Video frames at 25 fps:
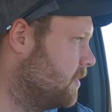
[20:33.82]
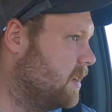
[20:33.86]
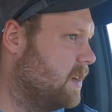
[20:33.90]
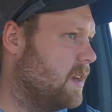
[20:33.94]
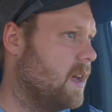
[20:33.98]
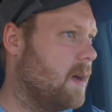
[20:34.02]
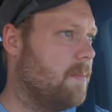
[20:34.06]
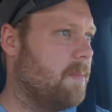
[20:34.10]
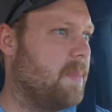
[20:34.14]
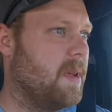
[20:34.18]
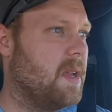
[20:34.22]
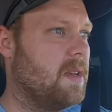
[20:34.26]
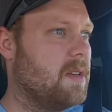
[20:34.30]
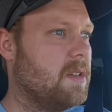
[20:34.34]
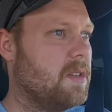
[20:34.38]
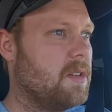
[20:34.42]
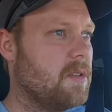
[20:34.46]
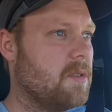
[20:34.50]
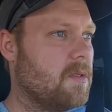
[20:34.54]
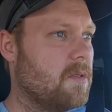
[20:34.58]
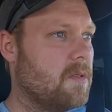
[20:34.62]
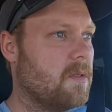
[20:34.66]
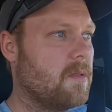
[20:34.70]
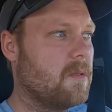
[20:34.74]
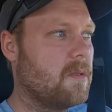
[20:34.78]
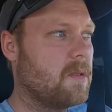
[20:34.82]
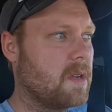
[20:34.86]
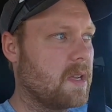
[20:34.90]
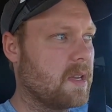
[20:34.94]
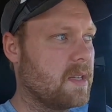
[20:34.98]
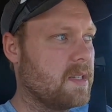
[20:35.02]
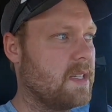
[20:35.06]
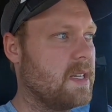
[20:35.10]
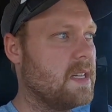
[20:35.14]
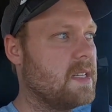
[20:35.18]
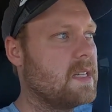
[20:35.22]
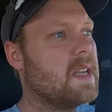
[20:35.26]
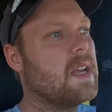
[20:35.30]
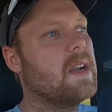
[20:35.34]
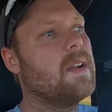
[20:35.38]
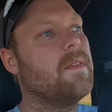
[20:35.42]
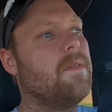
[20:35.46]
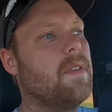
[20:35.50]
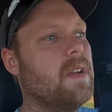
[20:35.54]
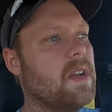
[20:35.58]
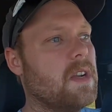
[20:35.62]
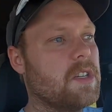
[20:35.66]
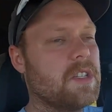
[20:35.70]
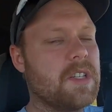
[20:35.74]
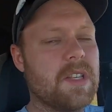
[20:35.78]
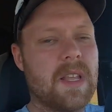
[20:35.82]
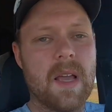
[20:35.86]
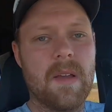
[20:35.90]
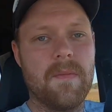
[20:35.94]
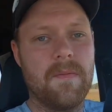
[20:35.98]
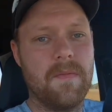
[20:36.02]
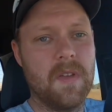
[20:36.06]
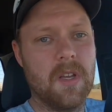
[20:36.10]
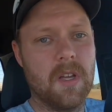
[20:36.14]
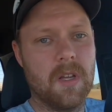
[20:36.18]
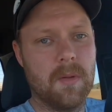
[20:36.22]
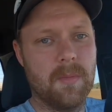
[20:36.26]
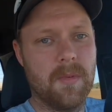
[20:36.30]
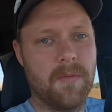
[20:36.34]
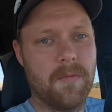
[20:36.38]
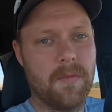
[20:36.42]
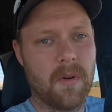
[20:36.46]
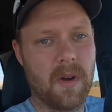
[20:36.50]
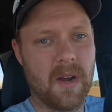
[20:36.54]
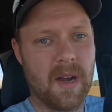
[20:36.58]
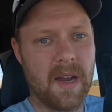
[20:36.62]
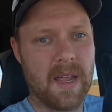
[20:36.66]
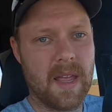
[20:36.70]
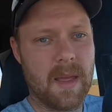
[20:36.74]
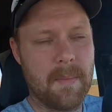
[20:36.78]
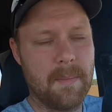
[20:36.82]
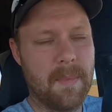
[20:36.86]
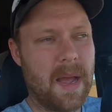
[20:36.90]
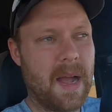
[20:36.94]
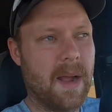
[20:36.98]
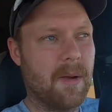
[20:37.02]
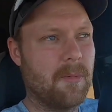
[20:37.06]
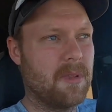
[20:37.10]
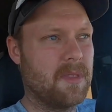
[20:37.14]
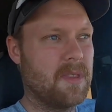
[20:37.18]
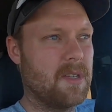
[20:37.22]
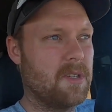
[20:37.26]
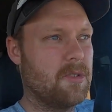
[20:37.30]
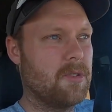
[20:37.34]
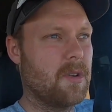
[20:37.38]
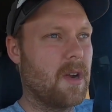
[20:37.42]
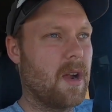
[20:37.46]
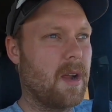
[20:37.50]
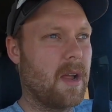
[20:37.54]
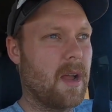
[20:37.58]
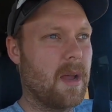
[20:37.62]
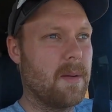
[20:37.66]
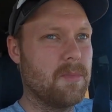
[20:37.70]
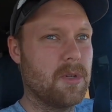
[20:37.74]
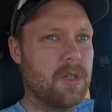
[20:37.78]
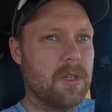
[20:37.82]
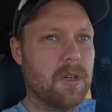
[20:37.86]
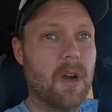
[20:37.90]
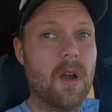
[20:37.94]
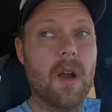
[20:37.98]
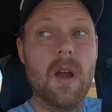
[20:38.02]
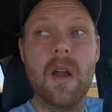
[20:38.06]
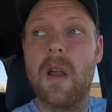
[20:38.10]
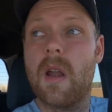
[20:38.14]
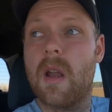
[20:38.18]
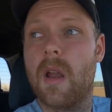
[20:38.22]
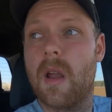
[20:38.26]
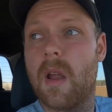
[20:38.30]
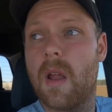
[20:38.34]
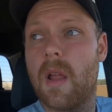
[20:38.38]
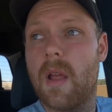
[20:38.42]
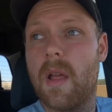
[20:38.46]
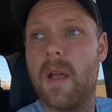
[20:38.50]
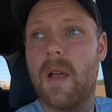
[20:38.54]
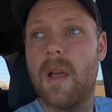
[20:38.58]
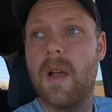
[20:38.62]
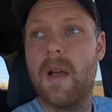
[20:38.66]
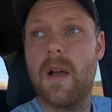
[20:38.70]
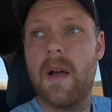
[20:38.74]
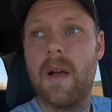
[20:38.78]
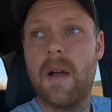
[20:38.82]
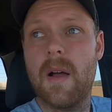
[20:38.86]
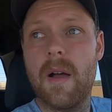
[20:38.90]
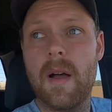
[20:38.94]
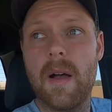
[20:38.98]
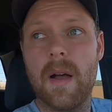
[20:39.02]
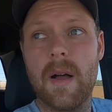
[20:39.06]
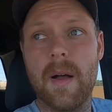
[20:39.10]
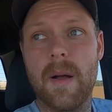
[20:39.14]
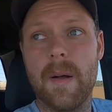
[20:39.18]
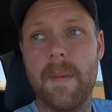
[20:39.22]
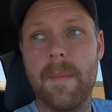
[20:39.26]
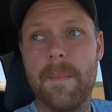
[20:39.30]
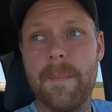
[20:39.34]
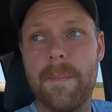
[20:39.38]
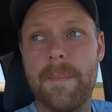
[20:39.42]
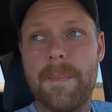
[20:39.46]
to dump into, because he's going to finish that field before I get back with the truck, I'm sure. Oh,